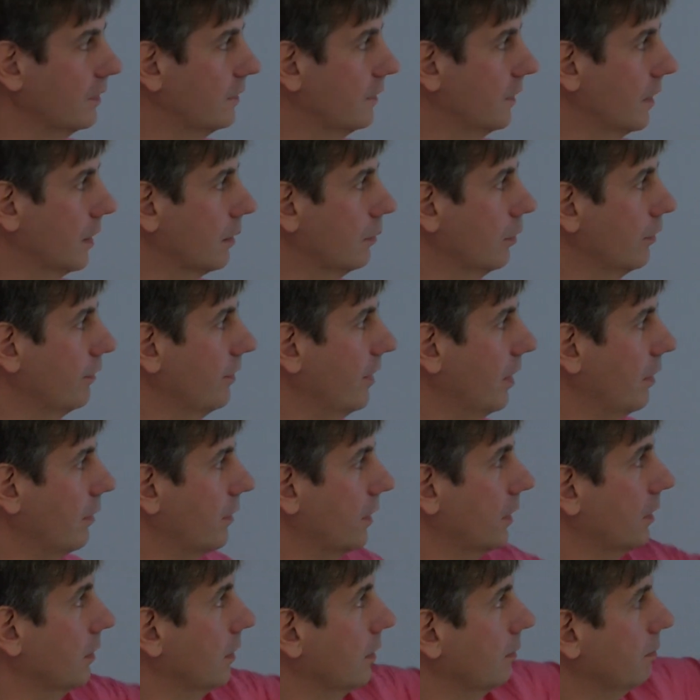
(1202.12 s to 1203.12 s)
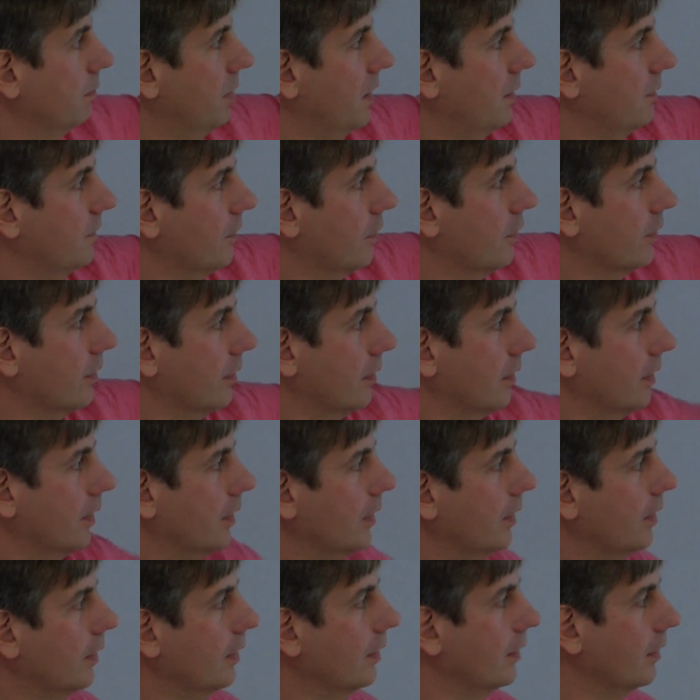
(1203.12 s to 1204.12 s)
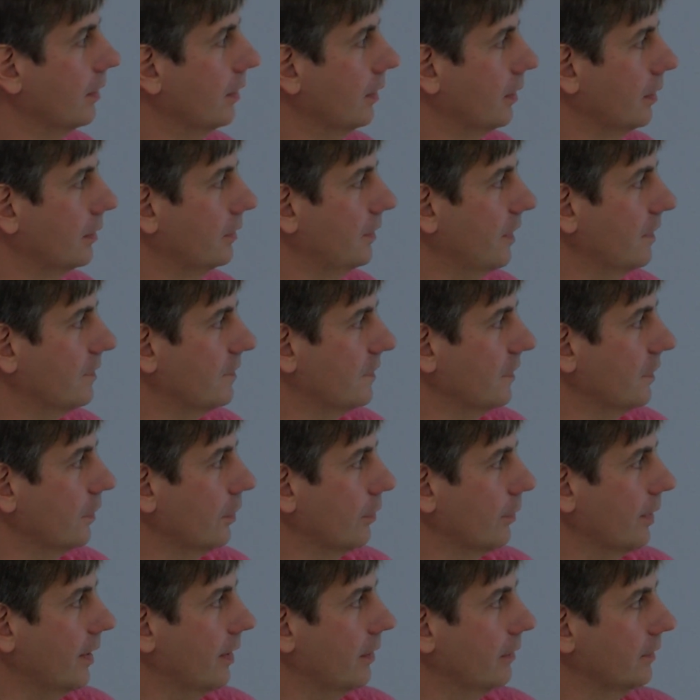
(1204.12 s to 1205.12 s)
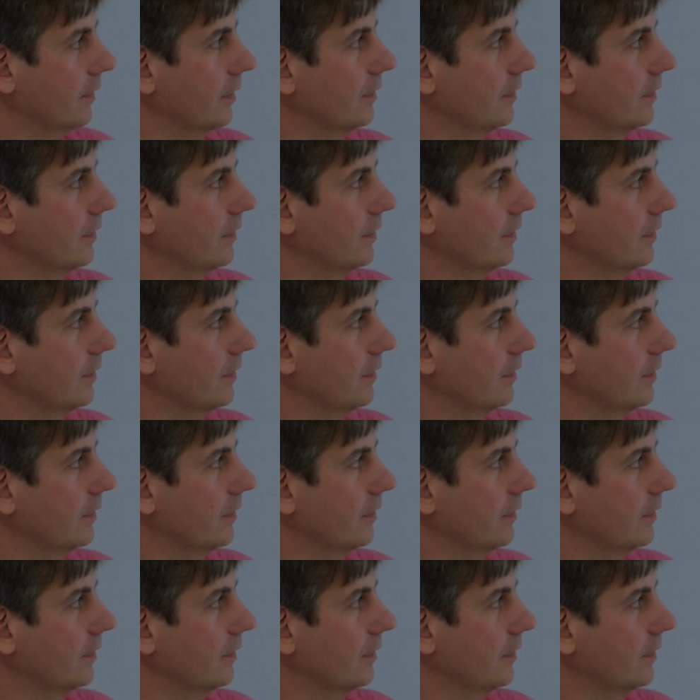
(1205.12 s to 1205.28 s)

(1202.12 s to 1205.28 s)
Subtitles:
in time of how the beams are dancing around